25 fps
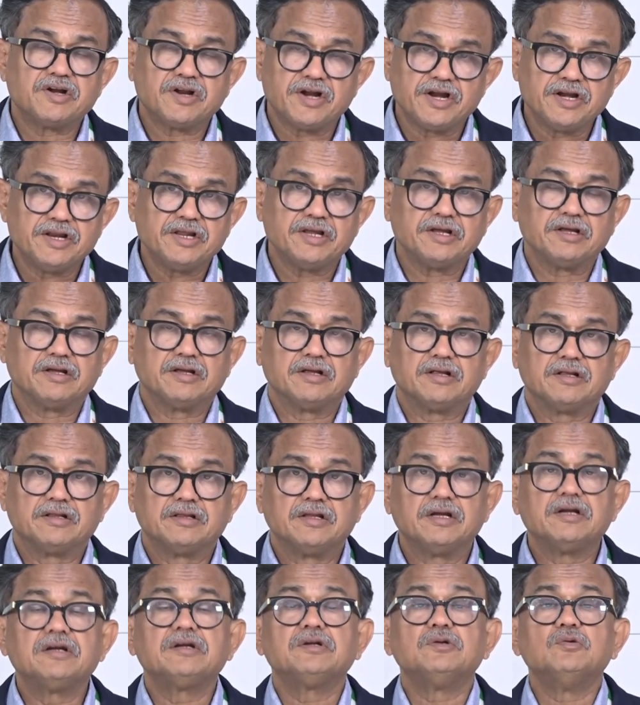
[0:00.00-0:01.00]
training.
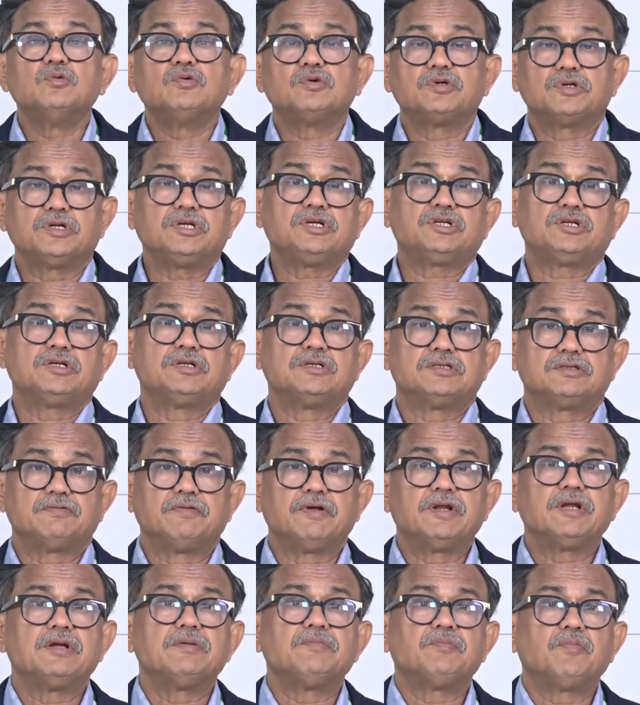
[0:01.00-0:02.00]
Then nutrition is
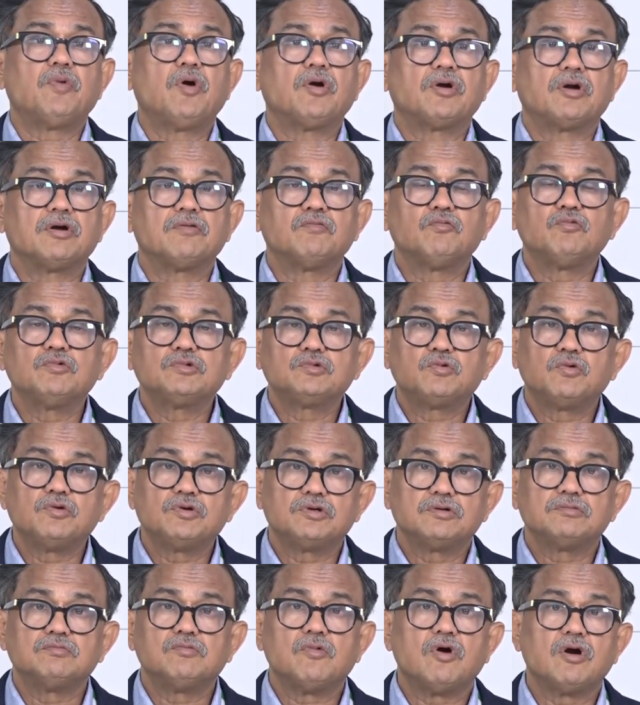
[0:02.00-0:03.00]
very important. Who is going
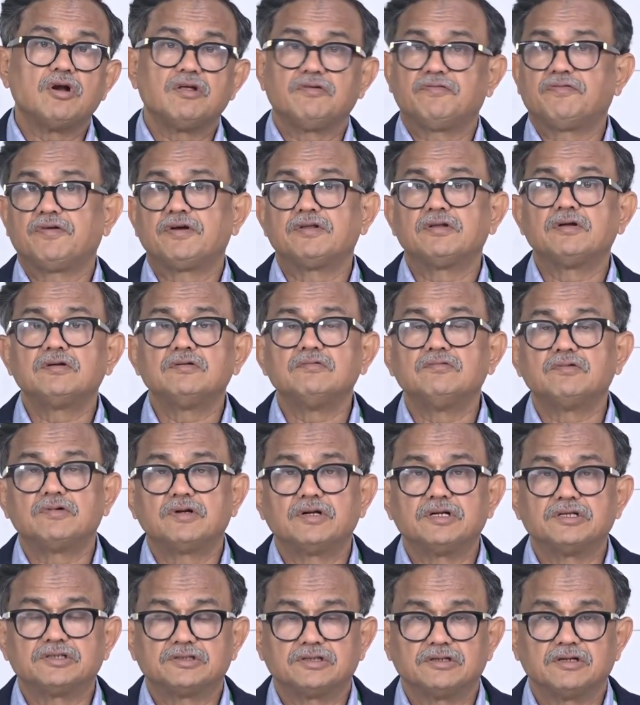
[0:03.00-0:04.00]
to modify the
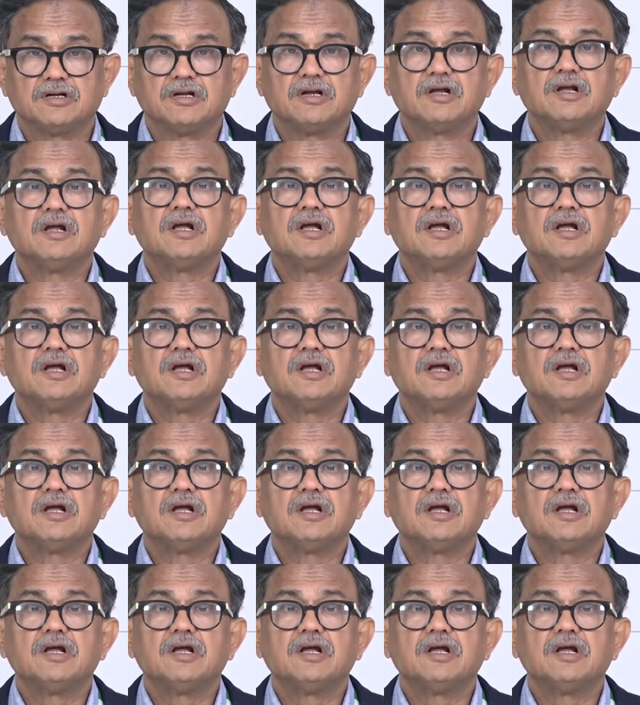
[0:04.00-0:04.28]
nutrition?